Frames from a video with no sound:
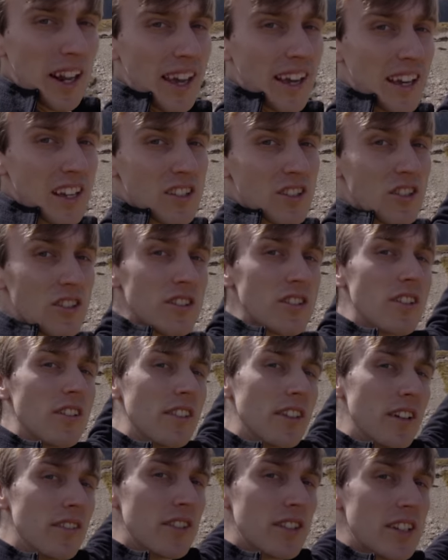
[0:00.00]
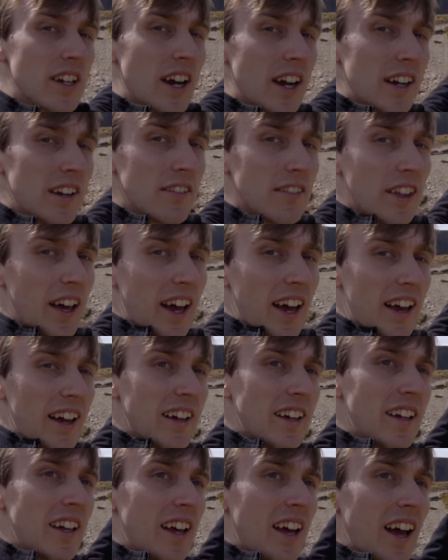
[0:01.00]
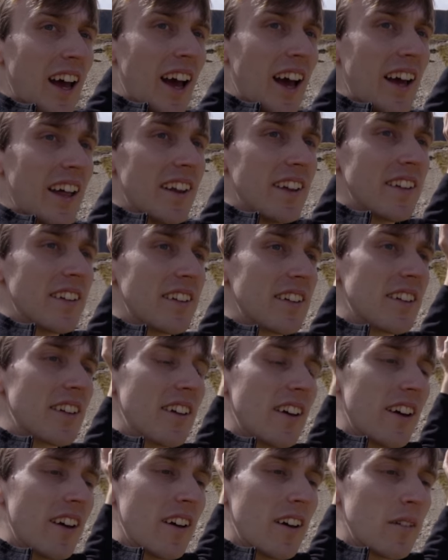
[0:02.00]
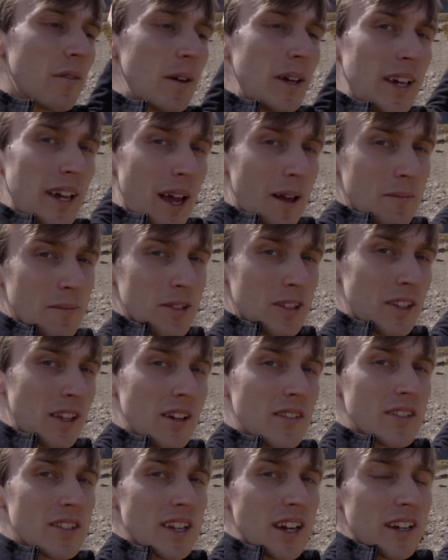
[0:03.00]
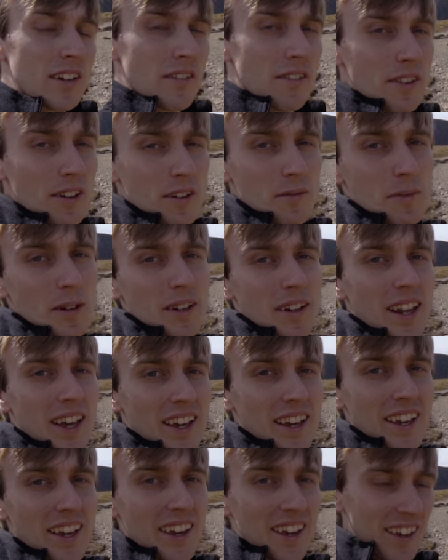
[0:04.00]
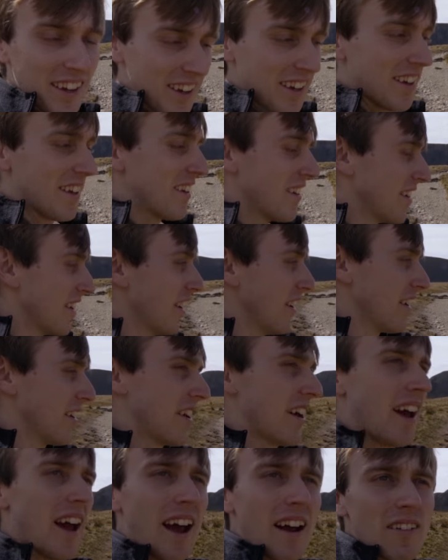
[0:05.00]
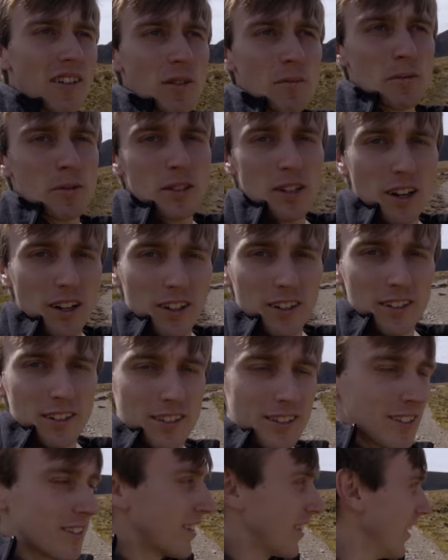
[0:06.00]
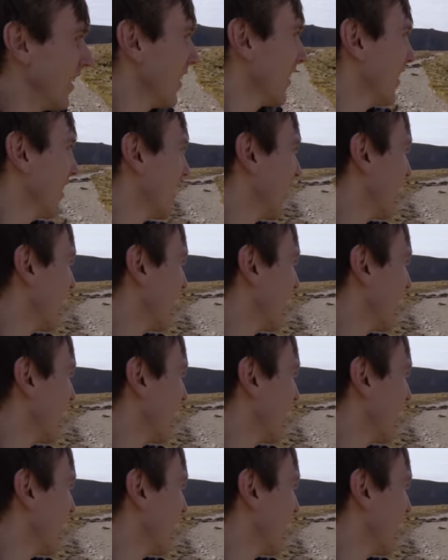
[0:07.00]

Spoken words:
Lake is just on the other side of that, and we camped the other side of Thirlmere Lake at Harrop Tarn. Yeah.